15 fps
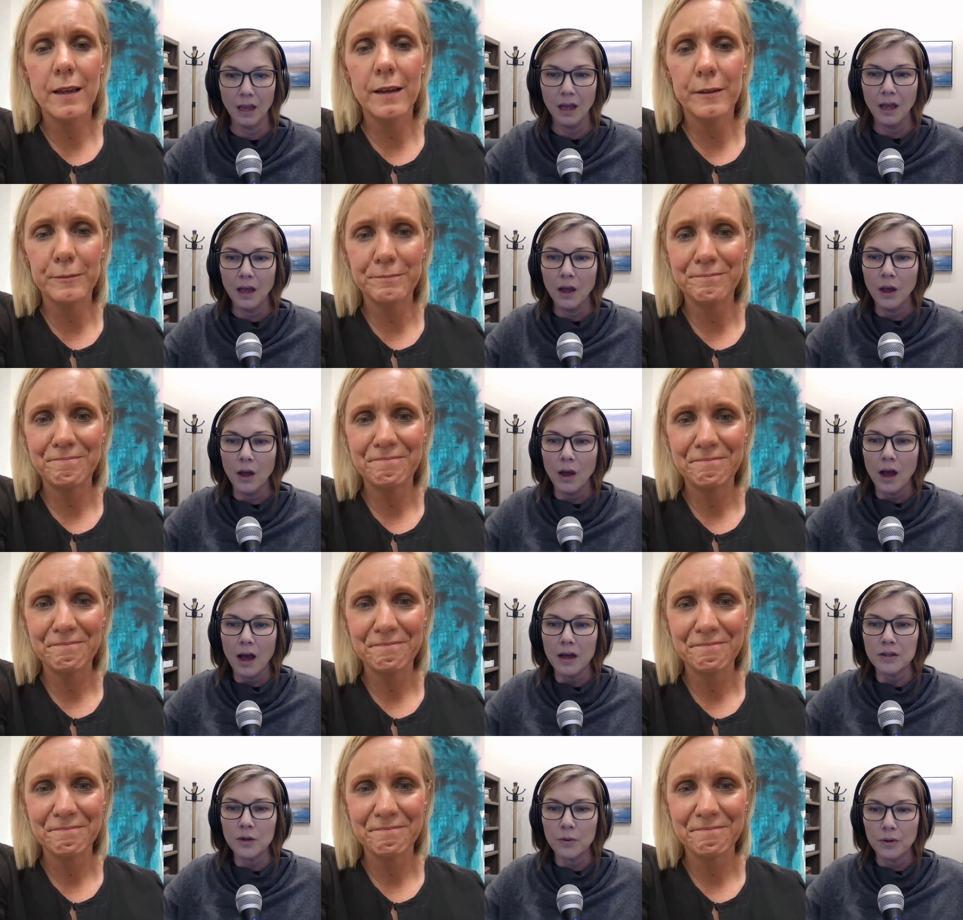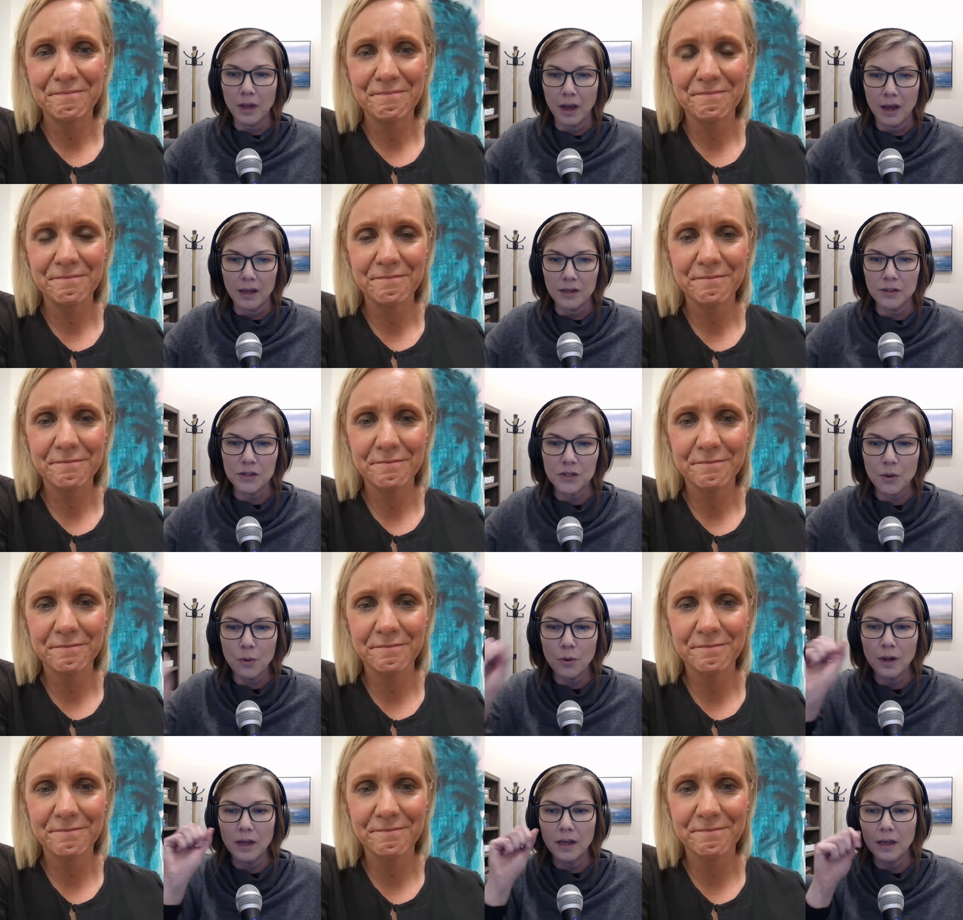Speaker 1: Yeah. Okay.
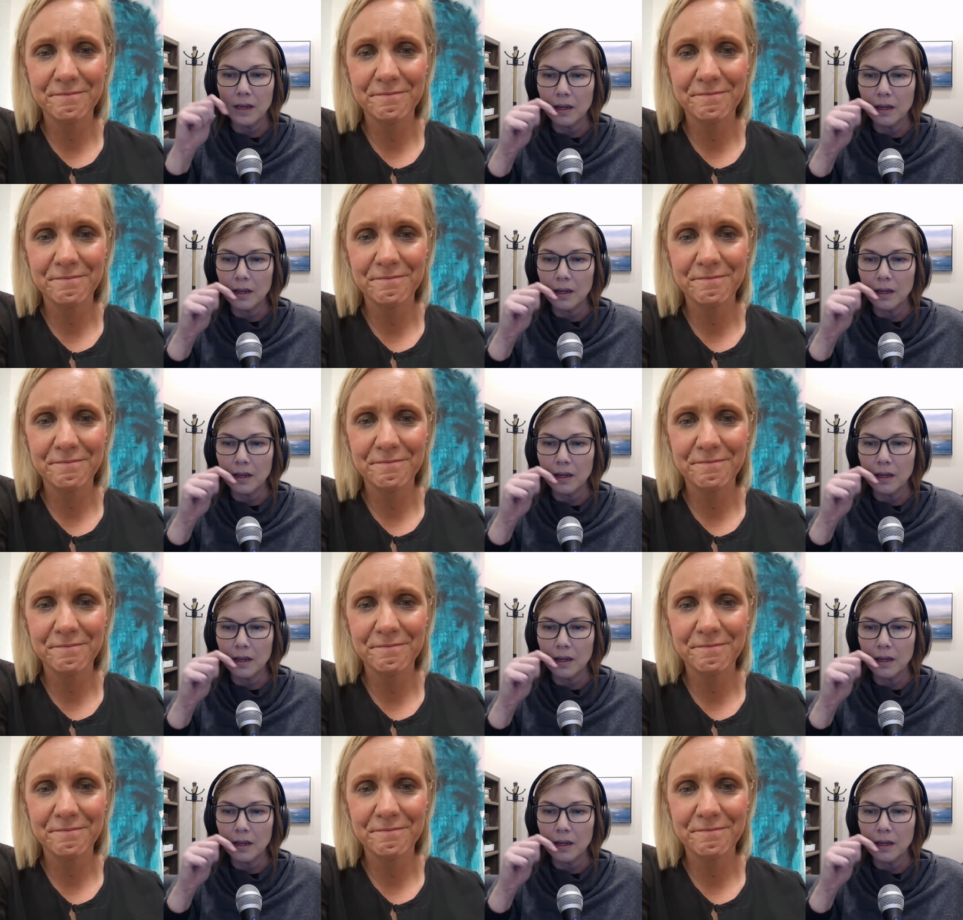So